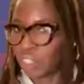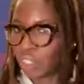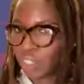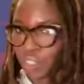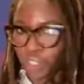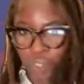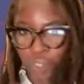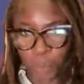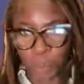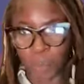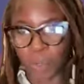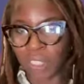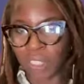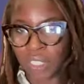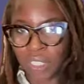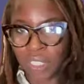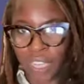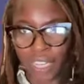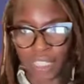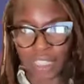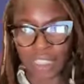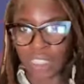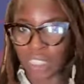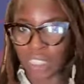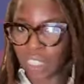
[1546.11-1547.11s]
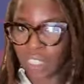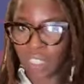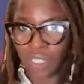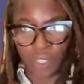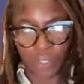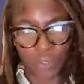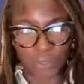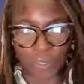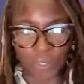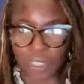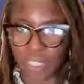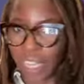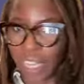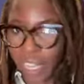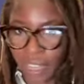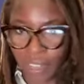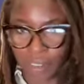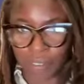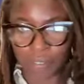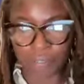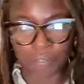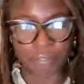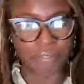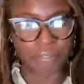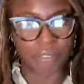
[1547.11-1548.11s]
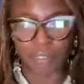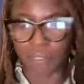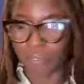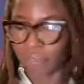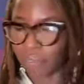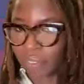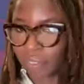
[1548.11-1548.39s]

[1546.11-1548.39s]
You do one section, you save,